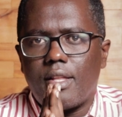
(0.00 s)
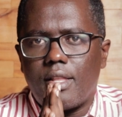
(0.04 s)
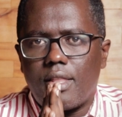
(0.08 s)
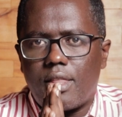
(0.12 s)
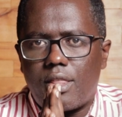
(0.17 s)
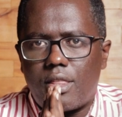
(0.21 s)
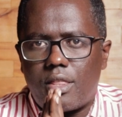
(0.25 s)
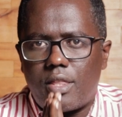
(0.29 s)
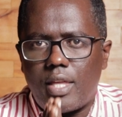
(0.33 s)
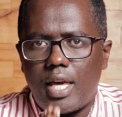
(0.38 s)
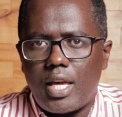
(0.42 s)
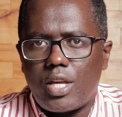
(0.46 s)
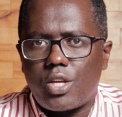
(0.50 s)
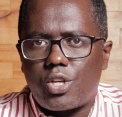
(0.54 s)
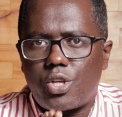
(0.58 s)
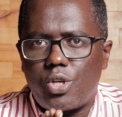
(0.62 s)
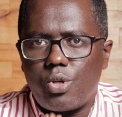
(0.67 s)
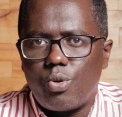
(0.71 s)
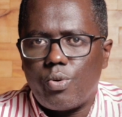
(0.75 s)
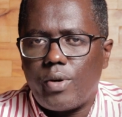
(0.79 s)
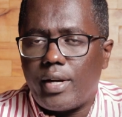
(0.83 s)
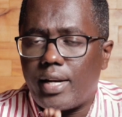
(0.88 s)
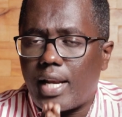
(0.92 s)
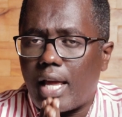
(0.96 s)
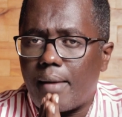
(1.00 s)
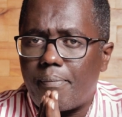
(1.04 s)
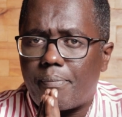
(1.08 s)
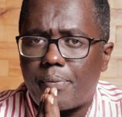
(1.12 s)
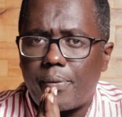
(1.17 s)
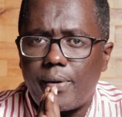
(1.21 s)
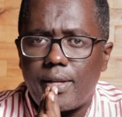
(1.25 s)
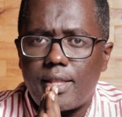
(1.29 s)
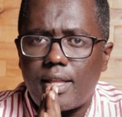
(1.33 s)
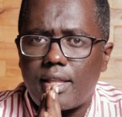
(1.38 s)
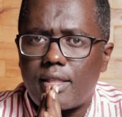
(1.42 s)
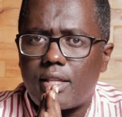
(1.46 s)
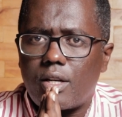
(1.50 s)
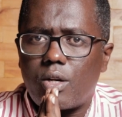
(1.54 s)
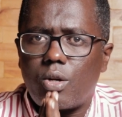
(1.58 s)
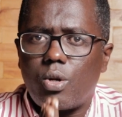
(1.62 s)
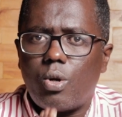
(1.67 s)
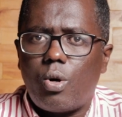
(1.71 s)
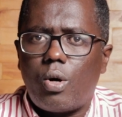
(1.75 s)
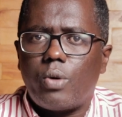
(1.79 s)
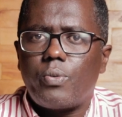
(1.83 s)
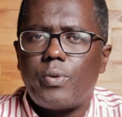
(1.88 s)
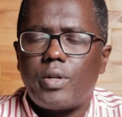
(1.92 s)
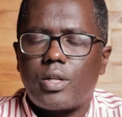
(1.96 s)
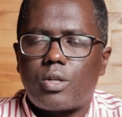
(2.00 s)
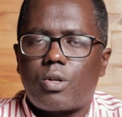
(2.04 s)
Thank you, and I pray that the Lord will